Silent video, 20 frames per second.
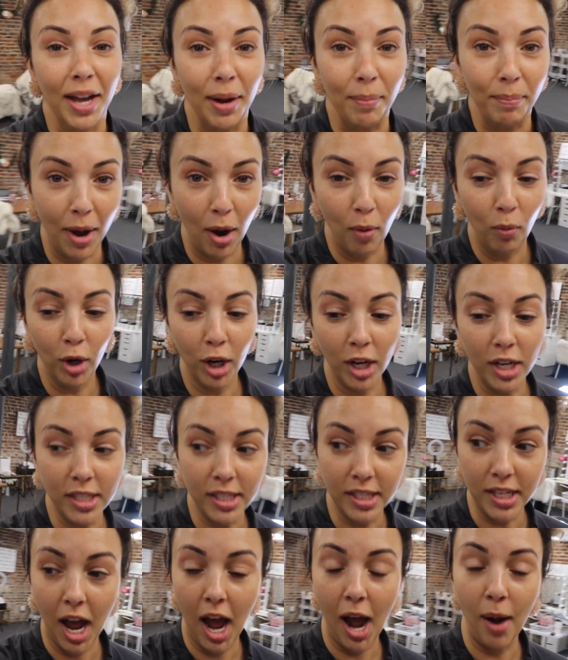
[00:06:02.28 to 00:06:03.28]
But we're going to
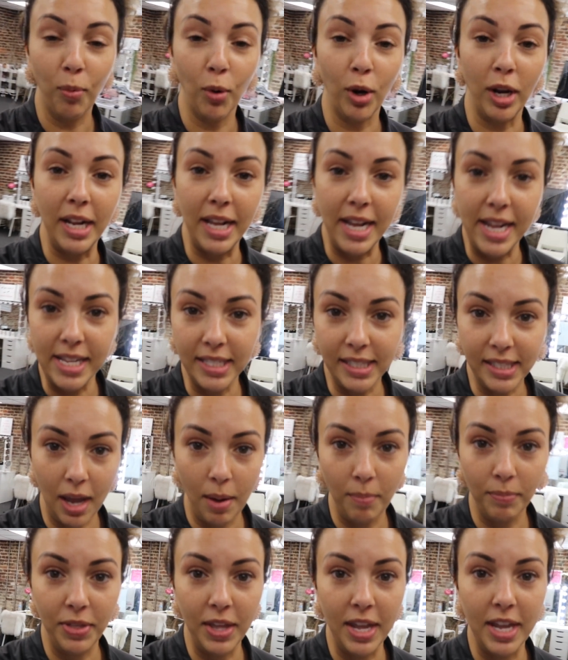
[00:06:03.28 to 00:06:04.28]
stop. We're going to eat
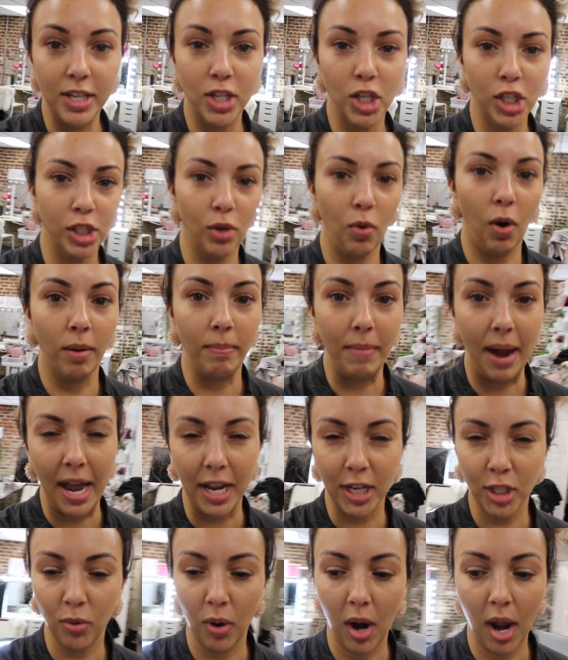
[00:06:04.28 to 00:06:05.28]
something just so our
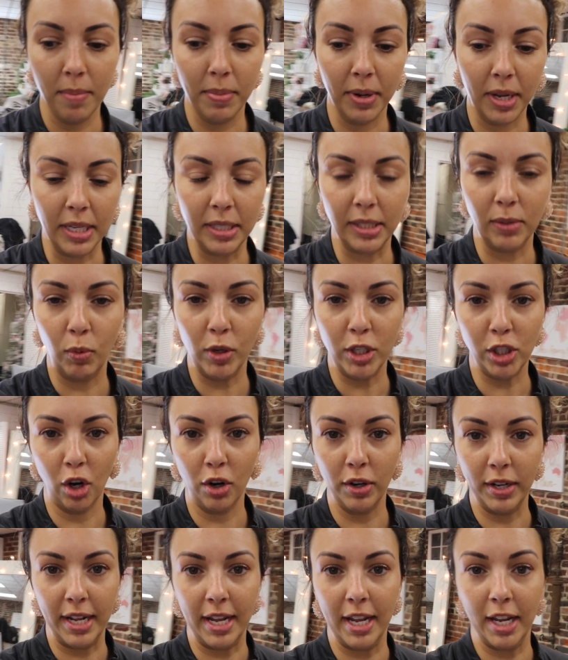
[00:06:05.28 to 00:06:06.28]
mind's right, because if we start
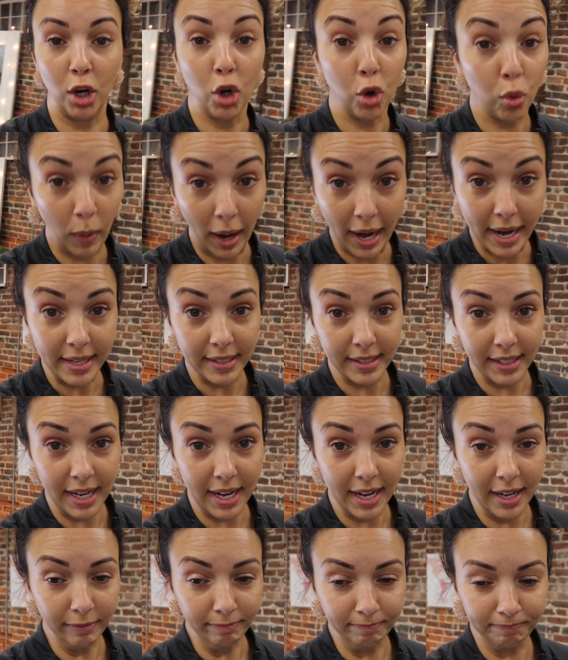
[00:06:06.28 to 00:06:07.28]
to get
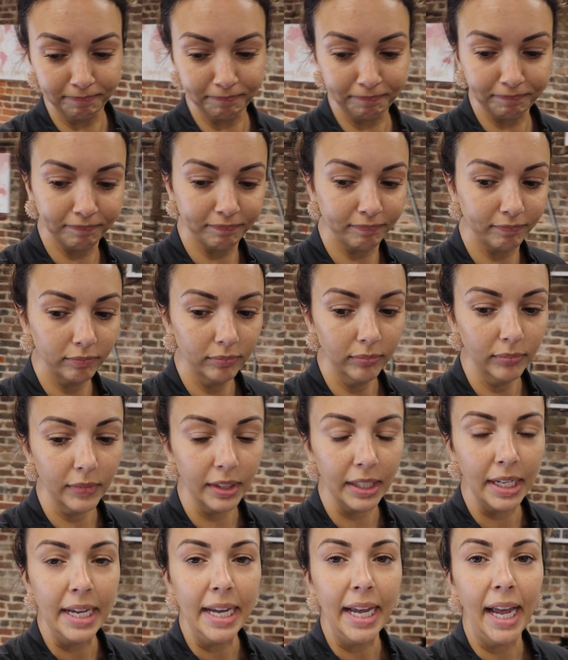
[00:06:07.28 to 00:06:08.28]
crazy,
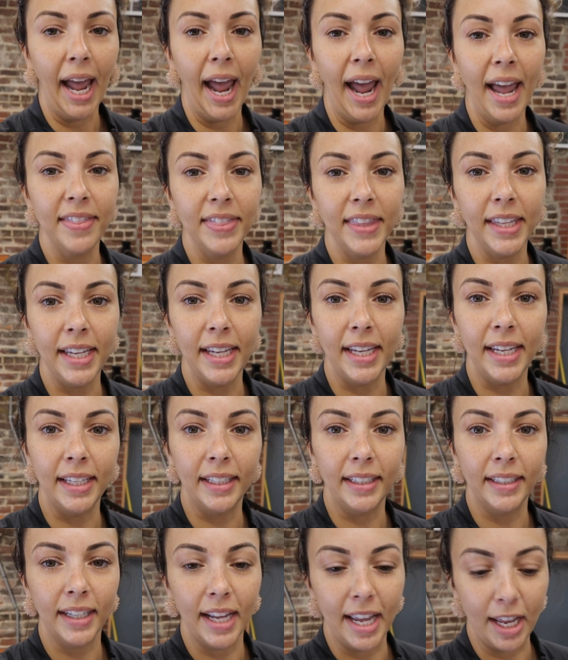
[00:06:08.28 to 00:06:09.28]
and
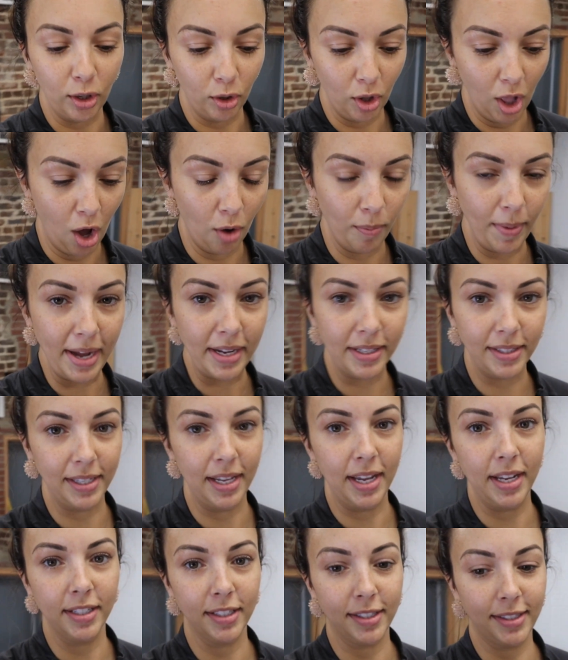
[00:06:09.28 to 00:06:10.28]
then it'll all make
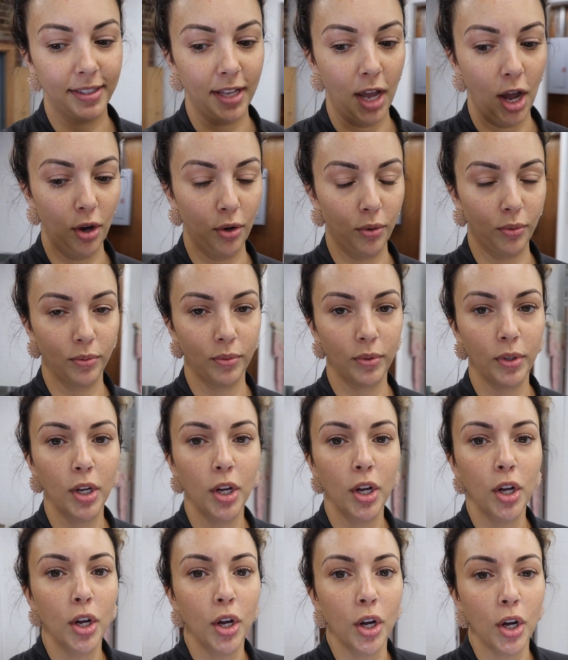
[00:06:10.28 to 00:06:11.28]
sense. So
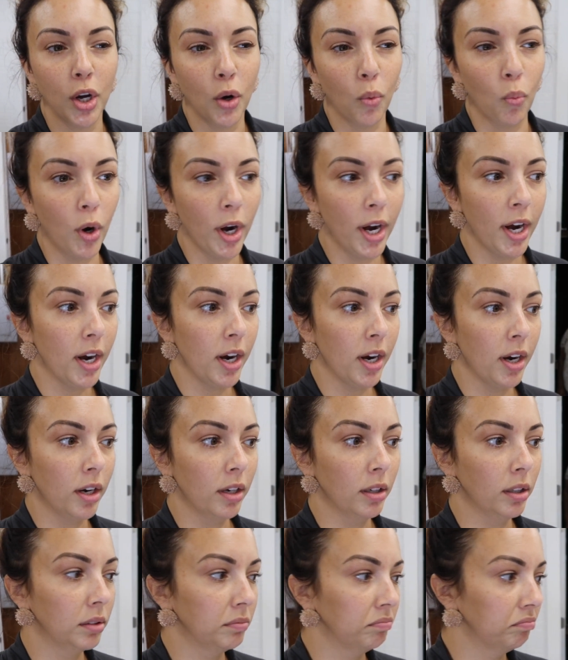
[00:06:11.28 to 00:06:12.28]

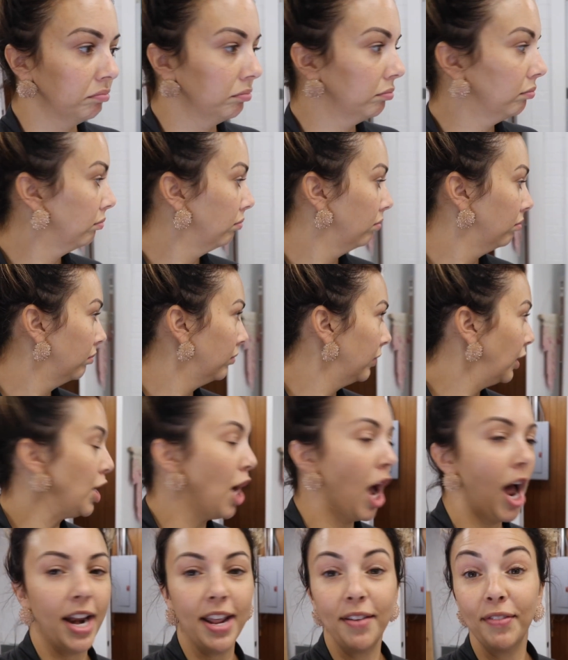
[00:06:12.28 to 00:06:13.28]
we're
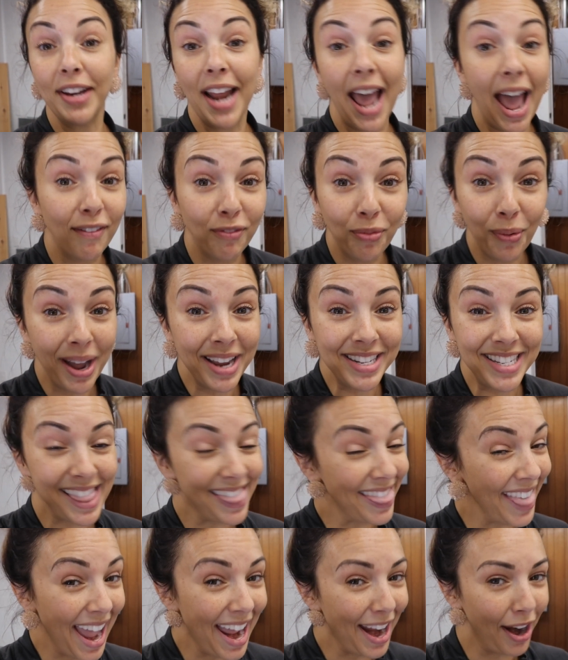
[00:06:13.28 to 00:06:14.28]
not even halfway
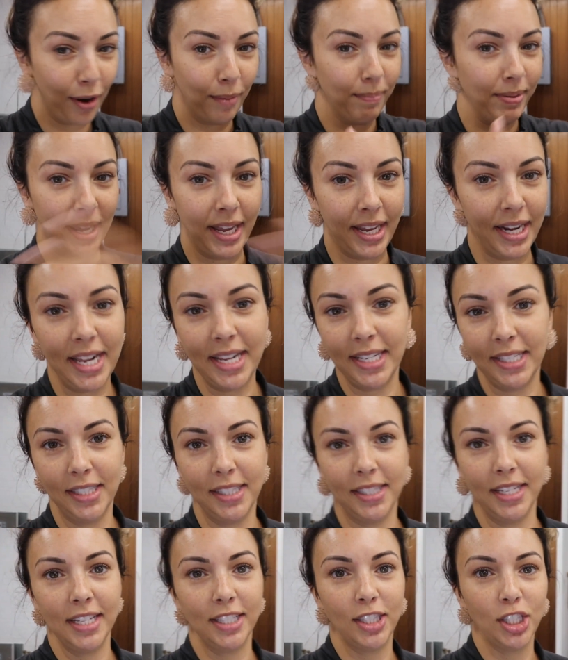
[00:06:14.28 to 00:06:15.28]
there, but
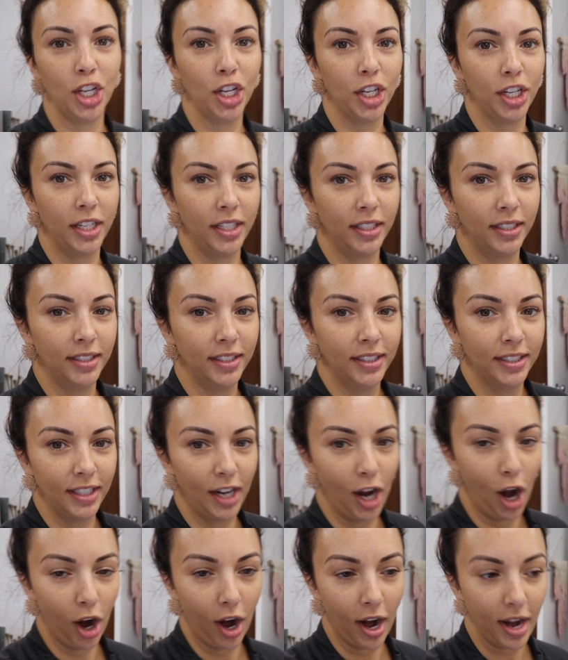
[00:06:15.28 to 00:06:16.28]
it's good.
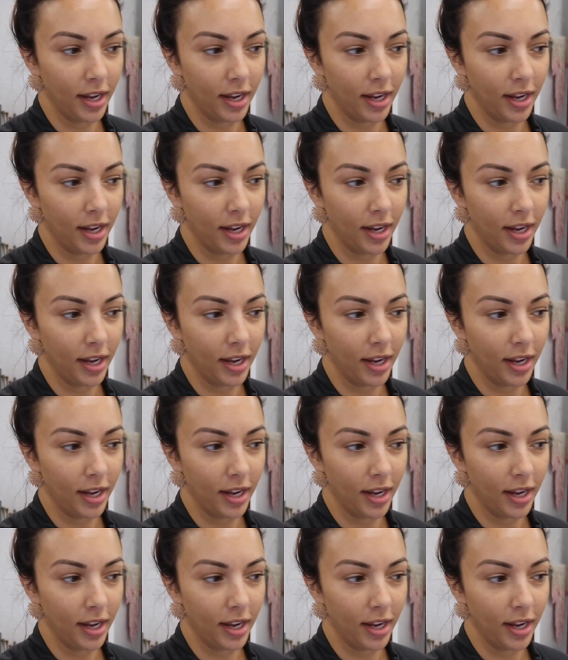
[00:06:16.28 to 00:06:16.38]
All right.